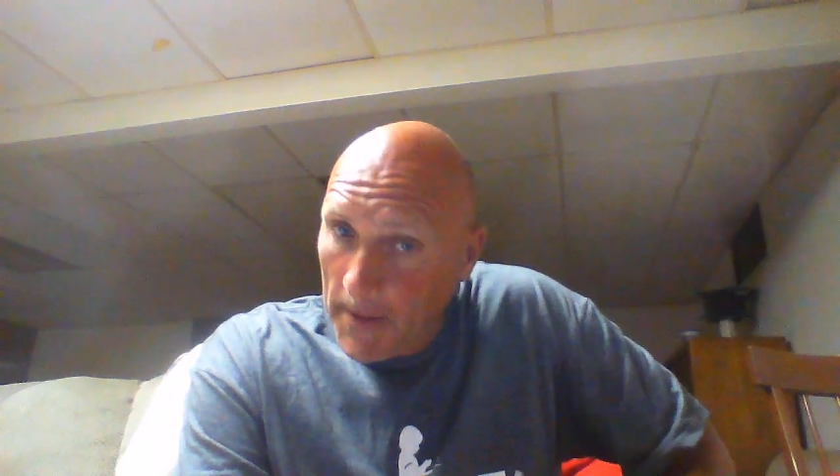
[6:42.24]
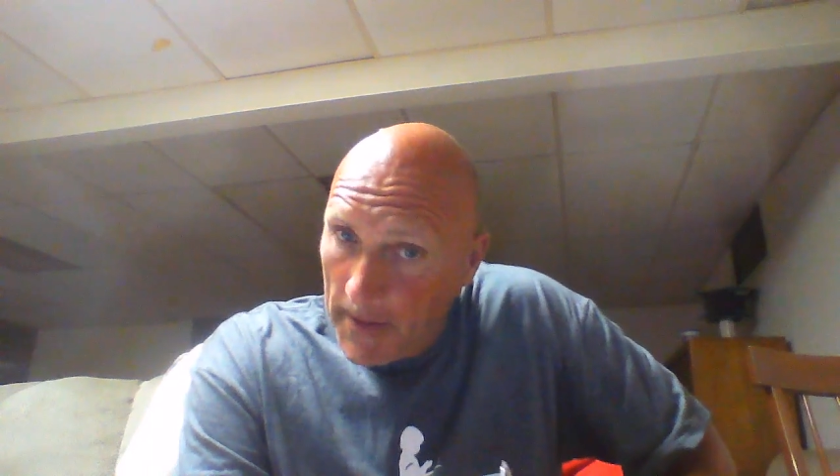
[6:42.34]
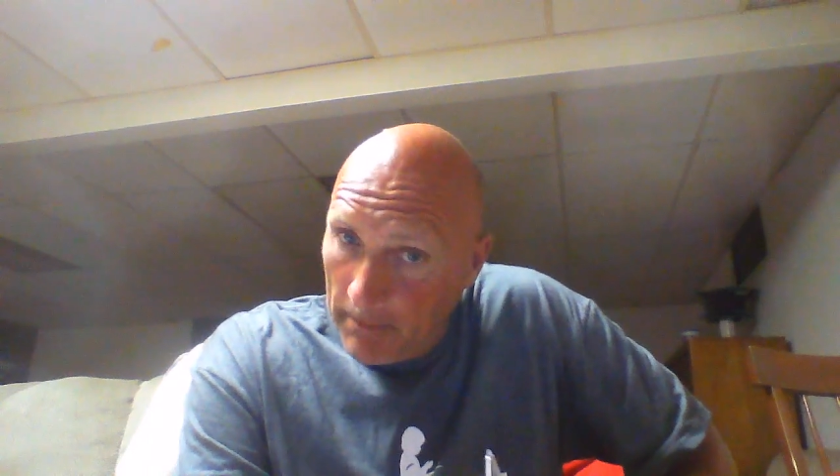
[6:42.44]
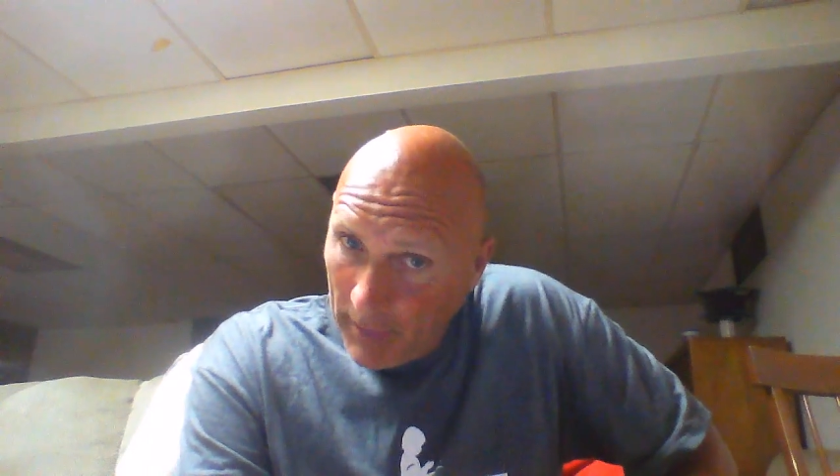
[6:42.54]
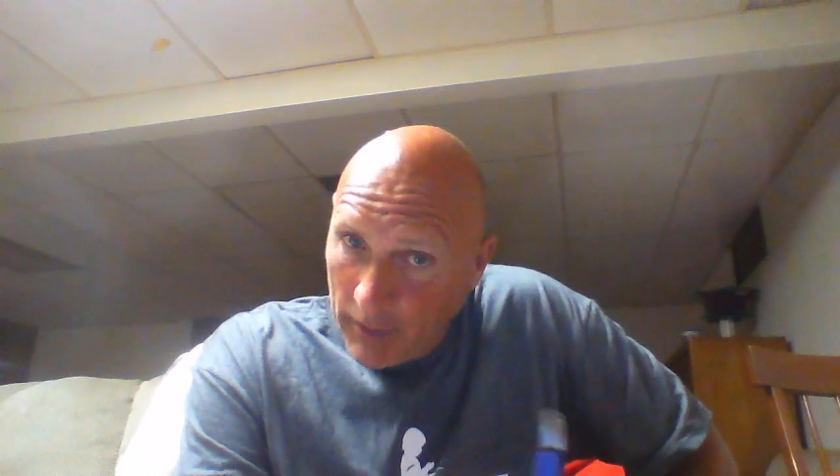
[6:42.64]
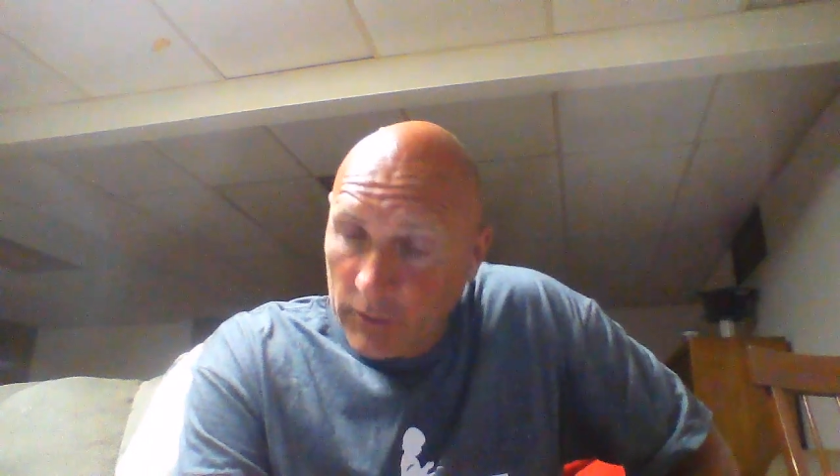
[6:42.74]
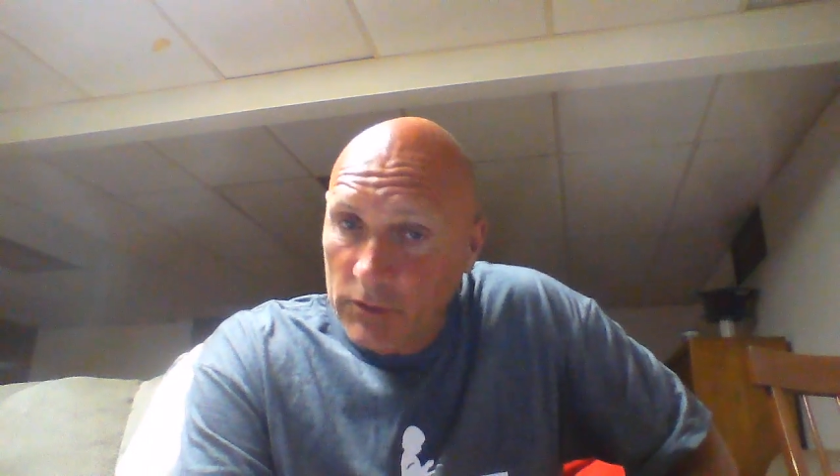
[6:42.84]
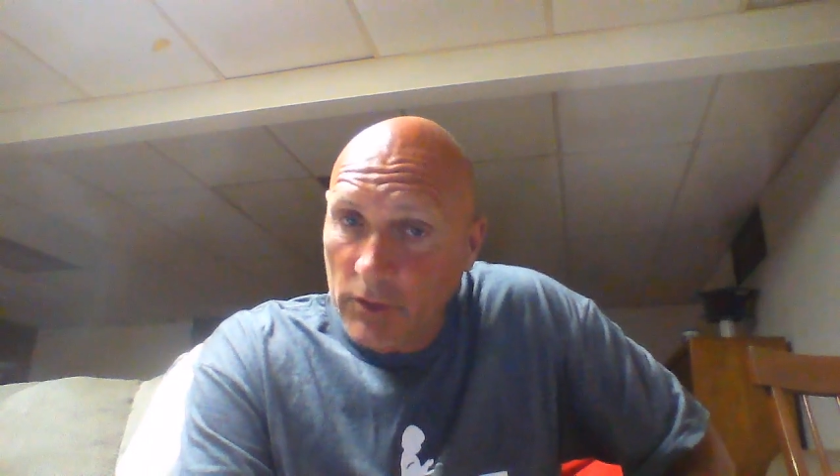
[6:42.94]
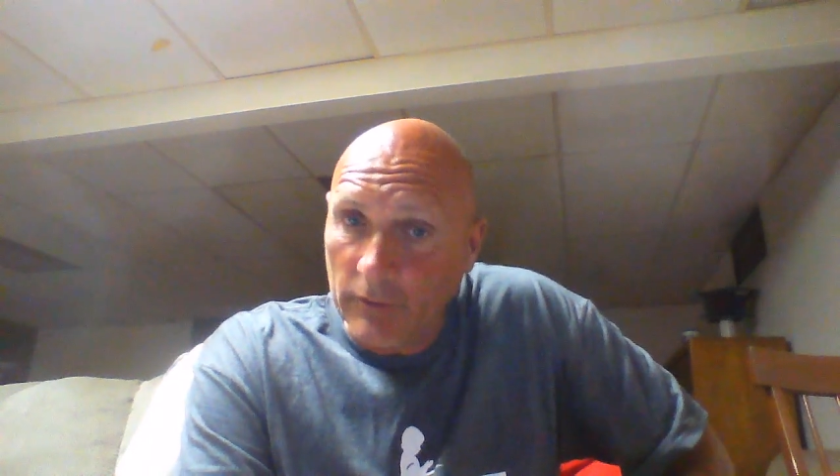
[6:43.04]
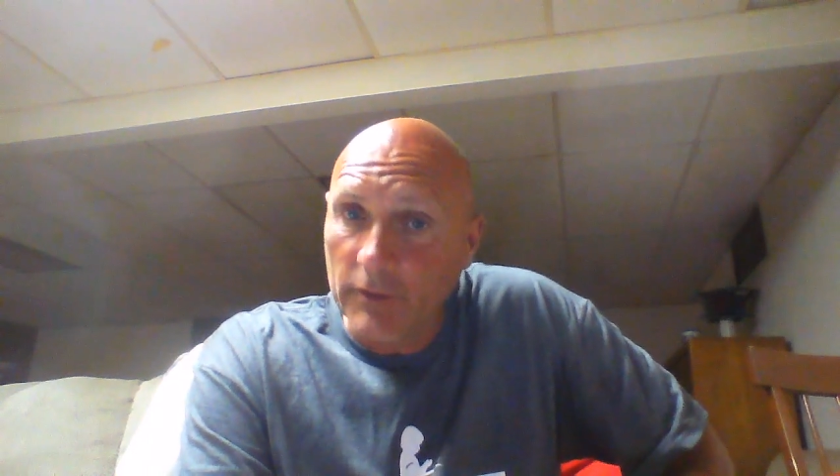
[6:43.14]
A
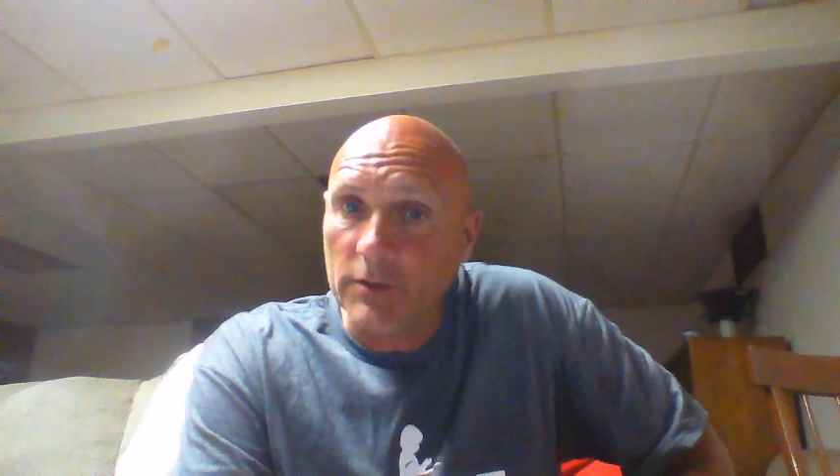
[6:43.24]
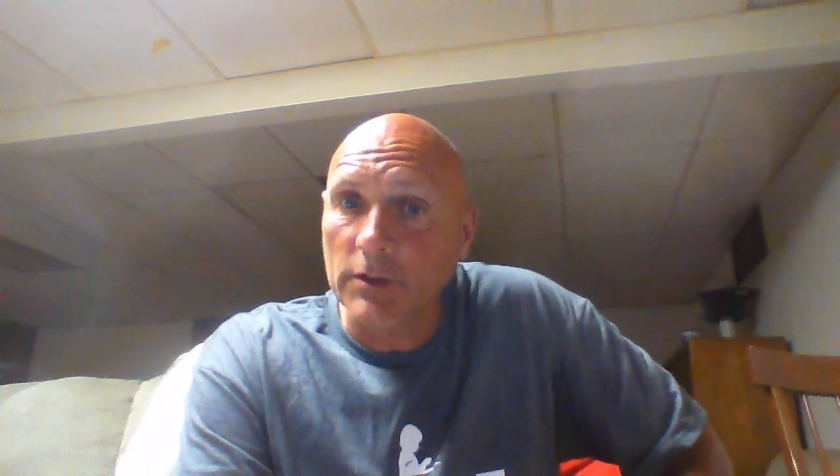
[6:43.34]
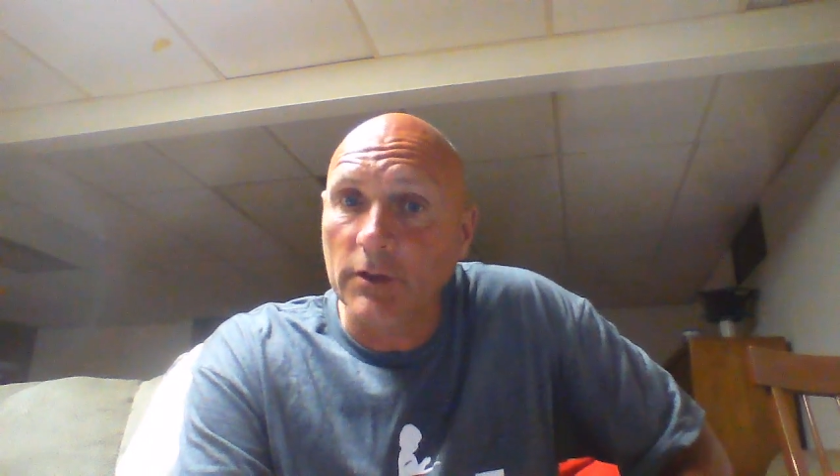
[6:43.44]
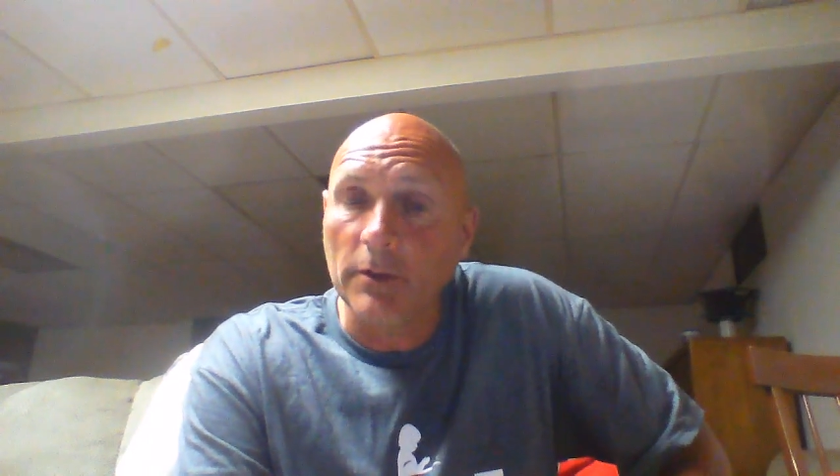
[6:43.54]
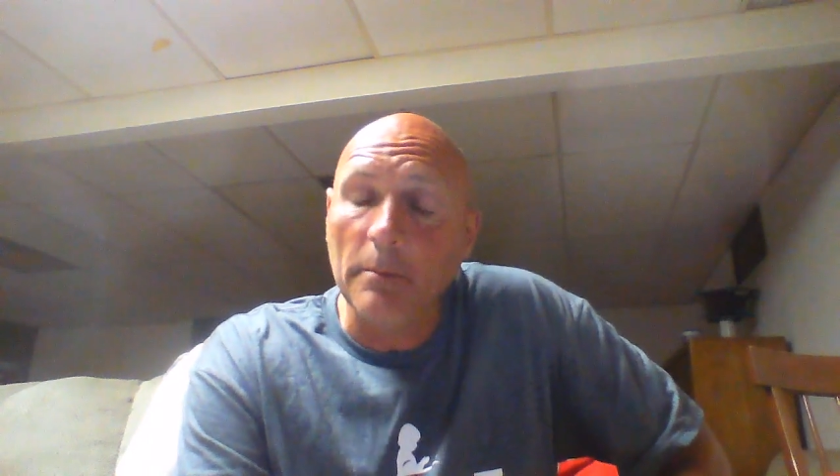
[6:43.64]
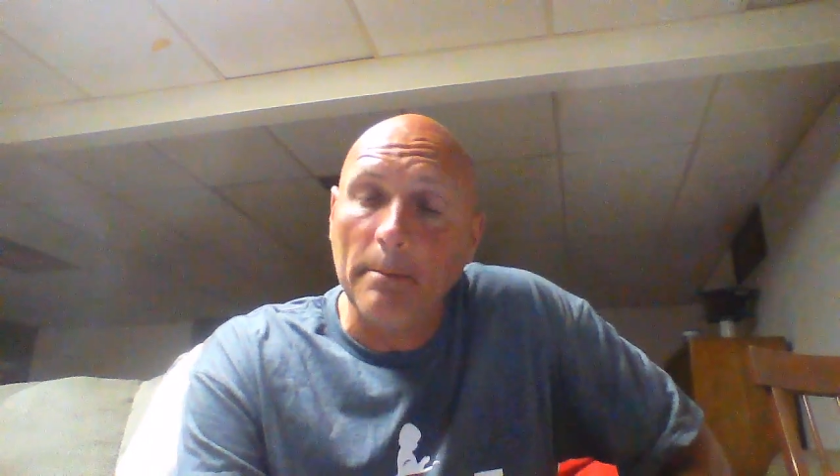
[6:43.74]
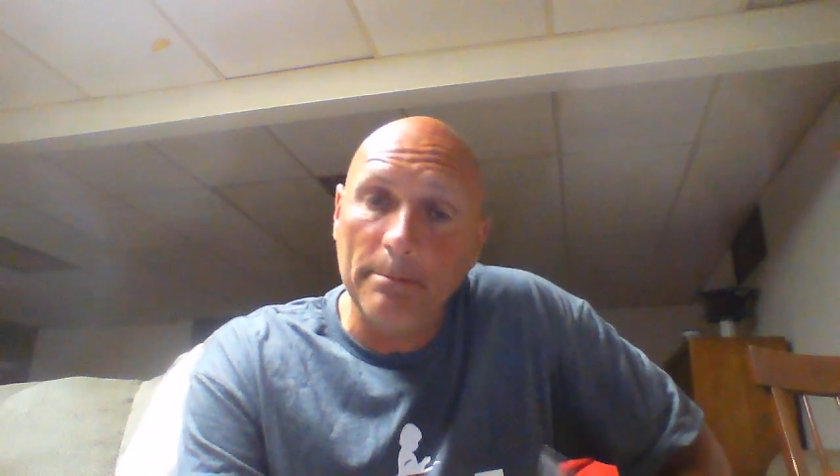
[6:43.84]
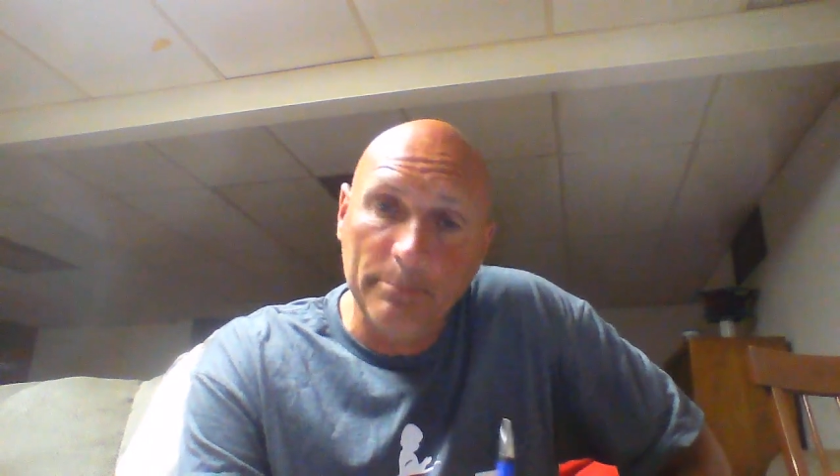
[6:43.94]
Microsoft engineer